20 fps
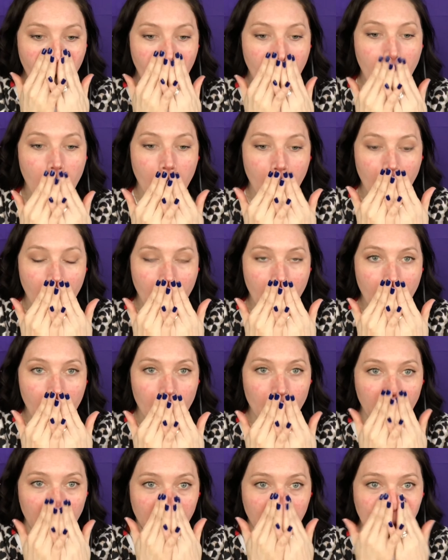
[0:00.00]

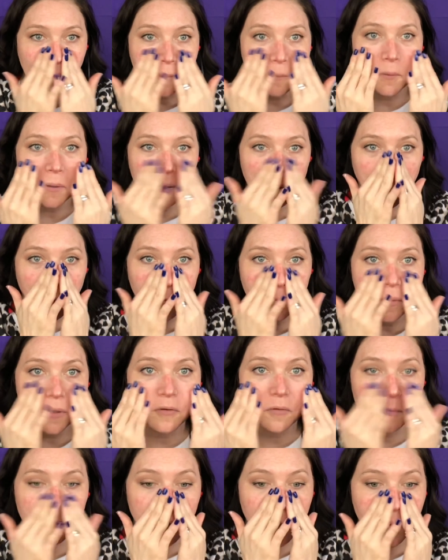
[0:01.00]
Man, I really hope that's
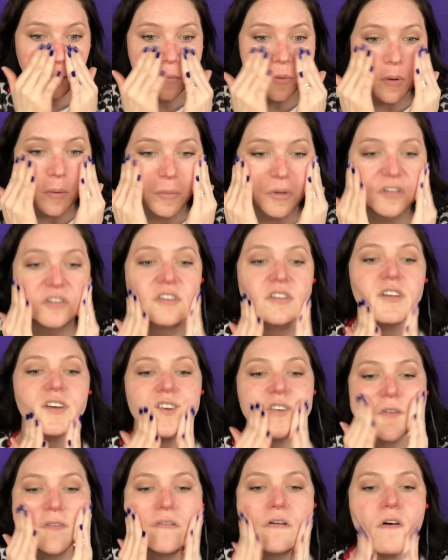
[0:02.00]
okay to put on my
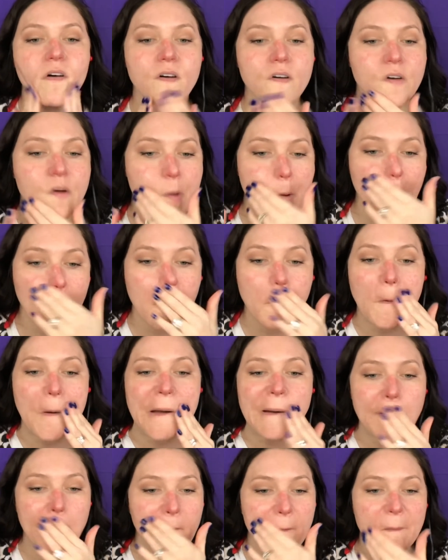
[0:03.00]
skin. Oh
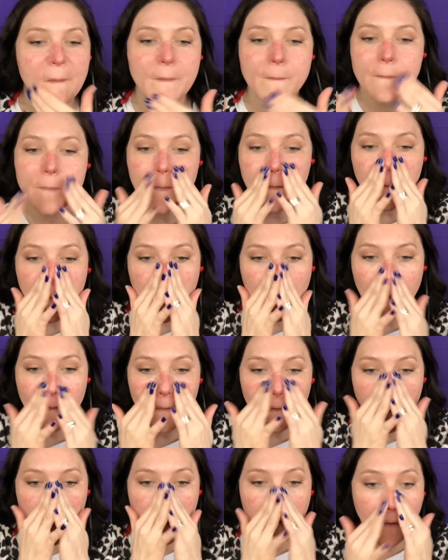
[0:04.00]
well.
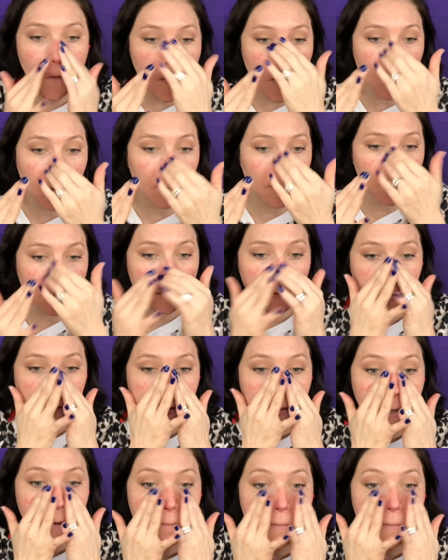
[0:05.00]
Like my skin's not